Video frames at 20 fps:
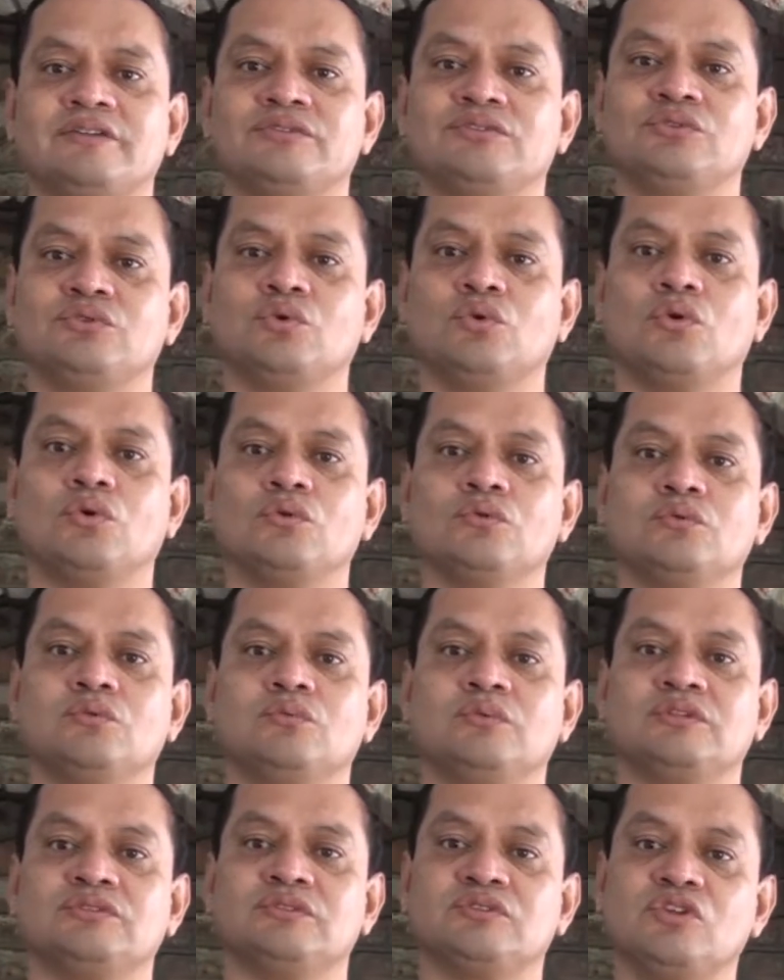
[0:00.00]

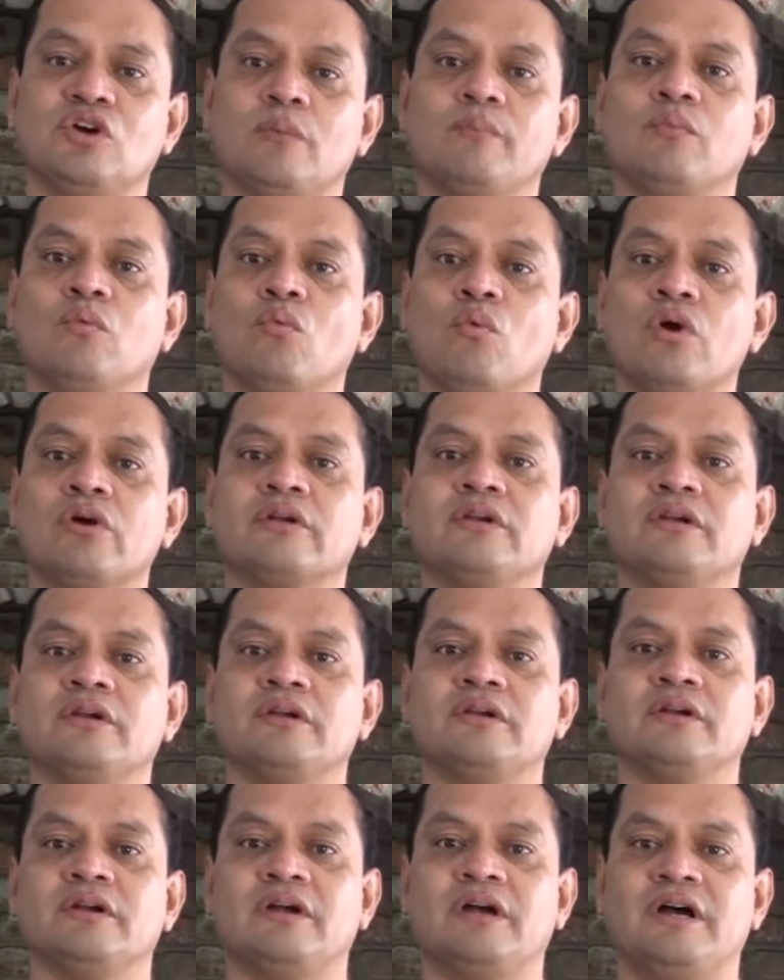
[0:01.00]
stop
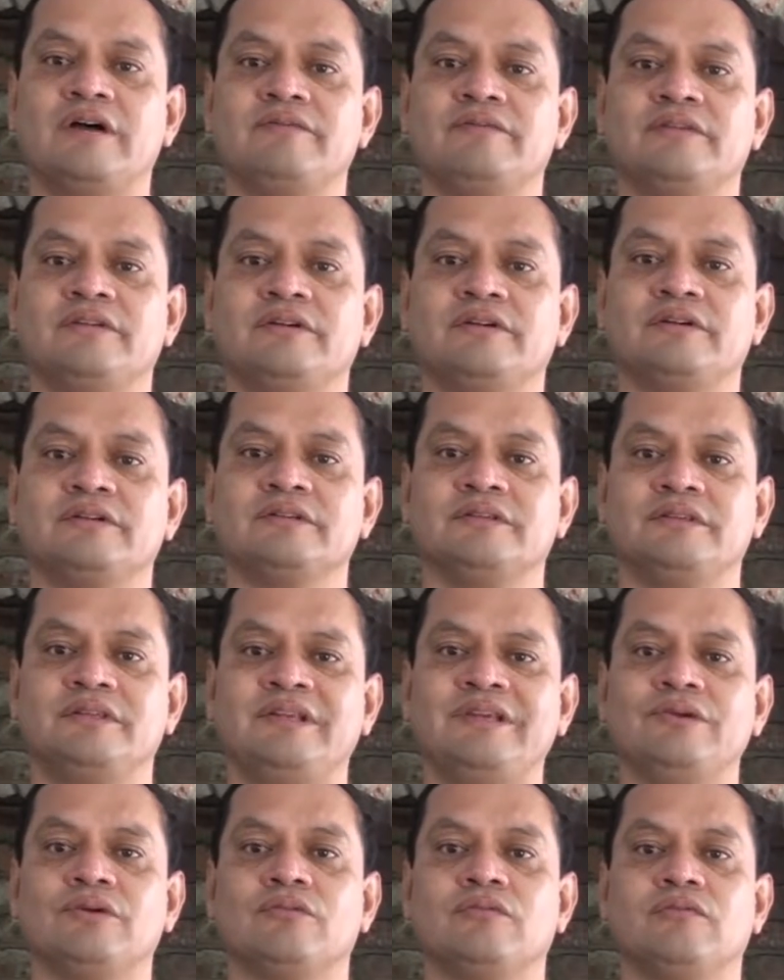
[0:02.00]
working after
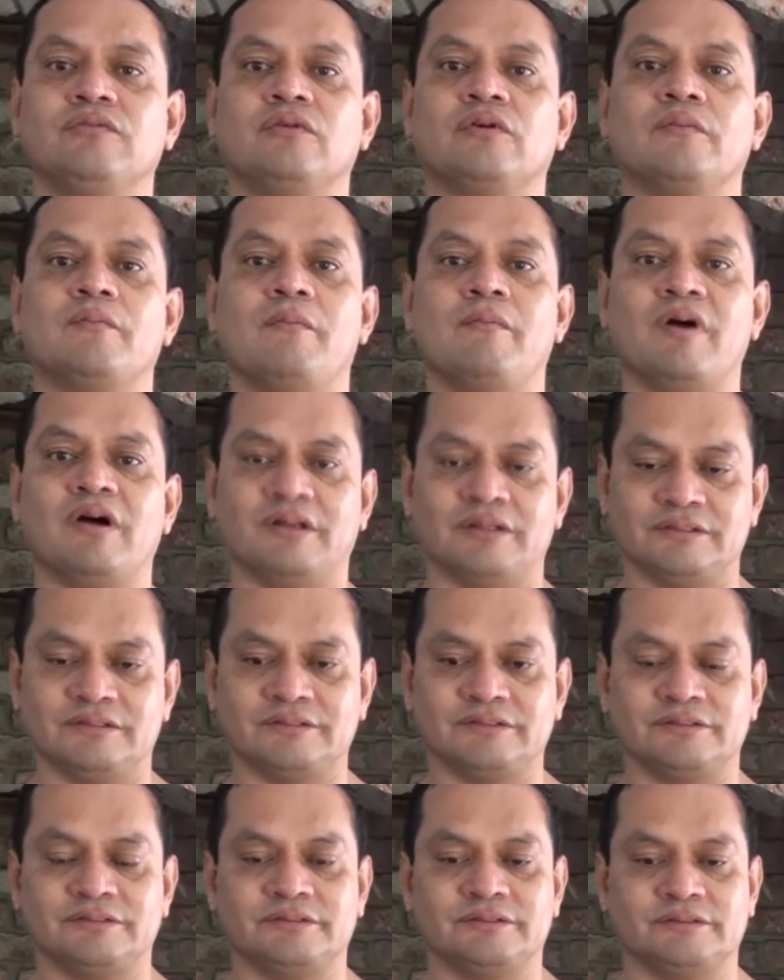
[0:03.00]
3 or 4
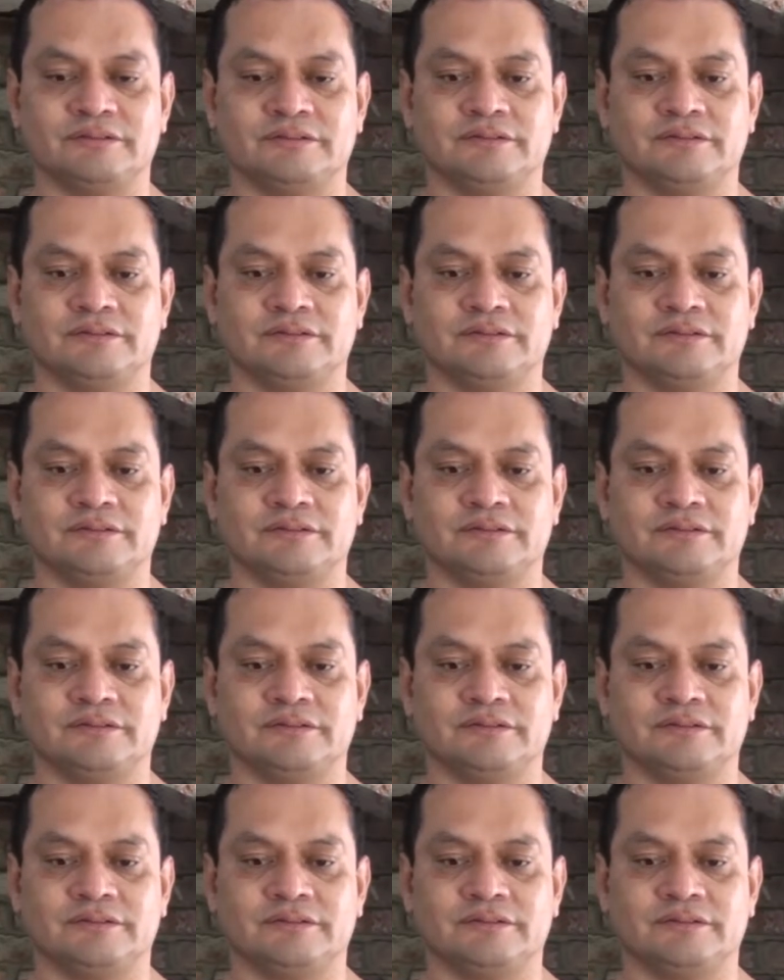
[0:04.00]
months.